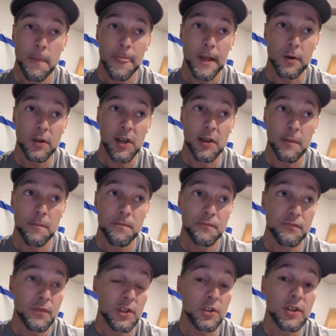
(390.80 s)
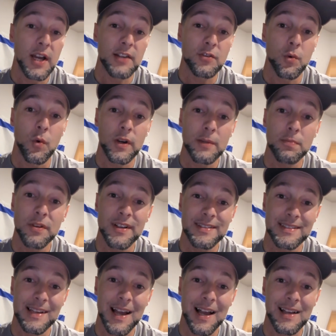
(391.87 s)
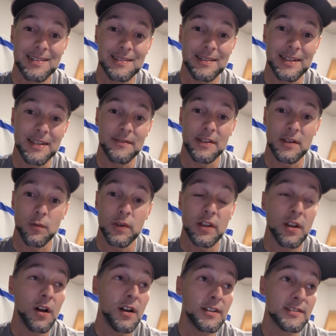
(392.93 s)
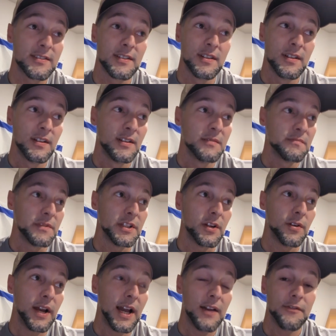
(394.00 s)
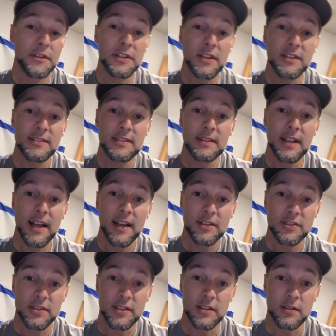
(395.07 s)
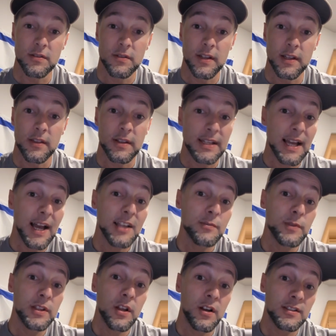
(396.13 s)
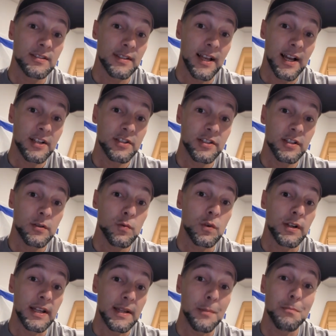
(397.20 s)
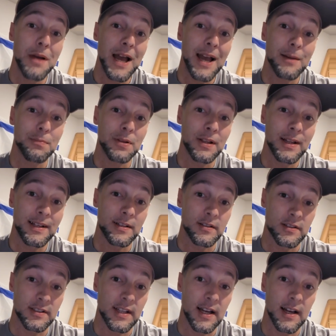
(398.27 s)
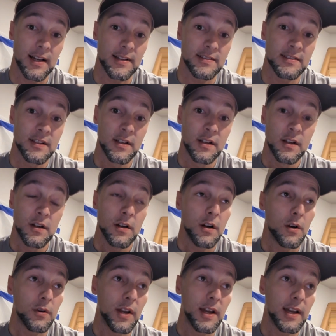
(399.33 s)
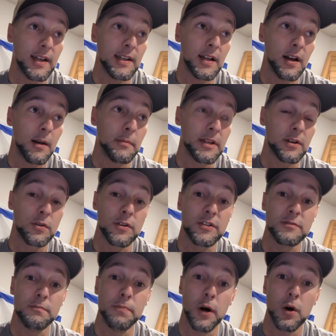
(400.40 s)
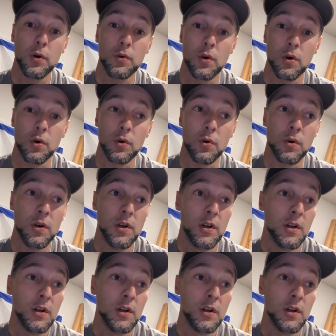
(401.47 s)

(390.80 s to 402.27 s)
okay, you got 20-plus guys leaving. We lost, half a dozen last year. And the guys we lost last year were impact players, guys. Okay, I mean, Chris Bogle,